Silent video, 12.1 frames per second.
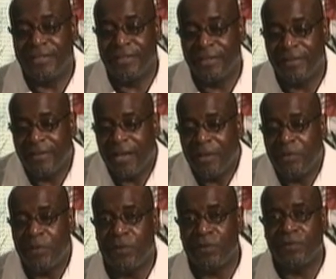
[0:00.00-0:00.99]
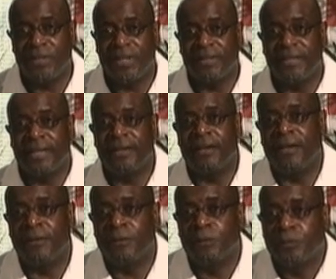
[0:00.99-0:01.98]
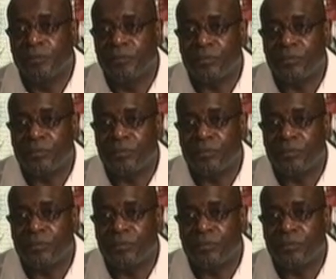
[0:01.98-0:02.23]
See, a lot of people think that